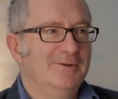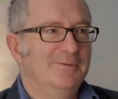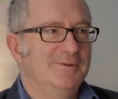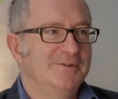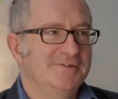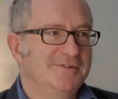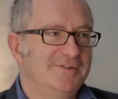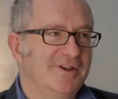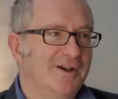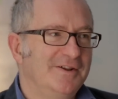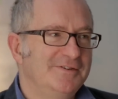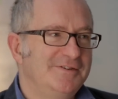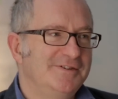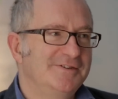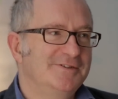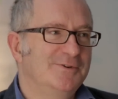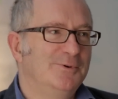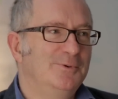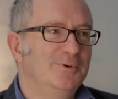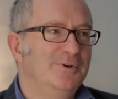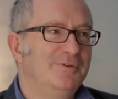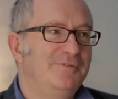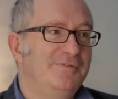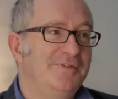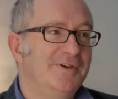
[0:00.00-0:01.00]
what scientists
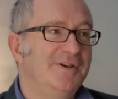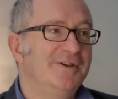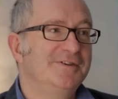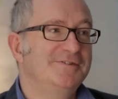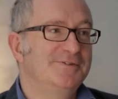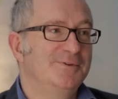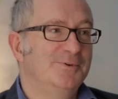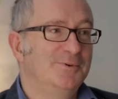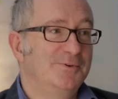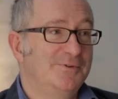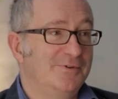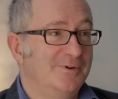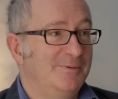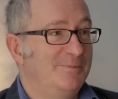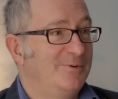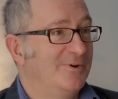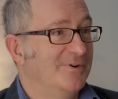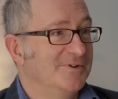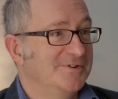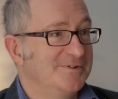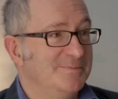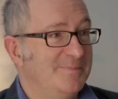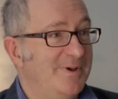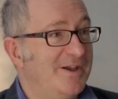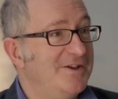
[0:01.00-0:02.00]
call a first order
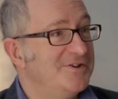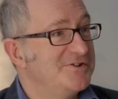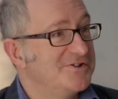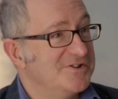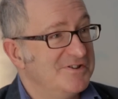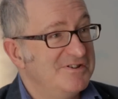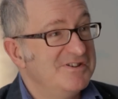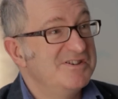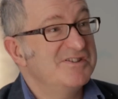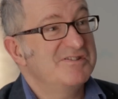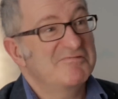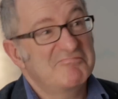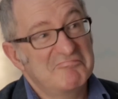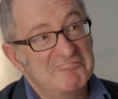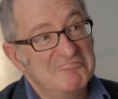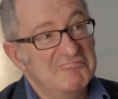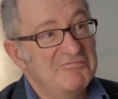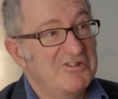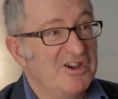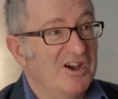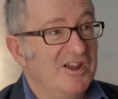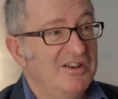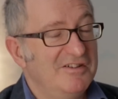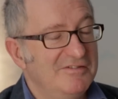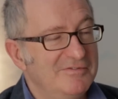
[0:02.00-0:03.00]
approximation. It's
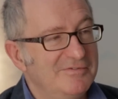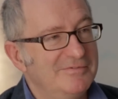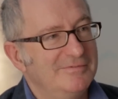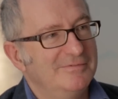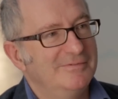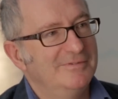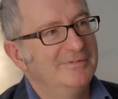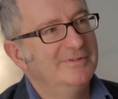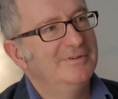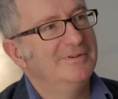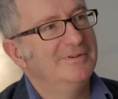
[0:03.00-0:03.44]
kind of,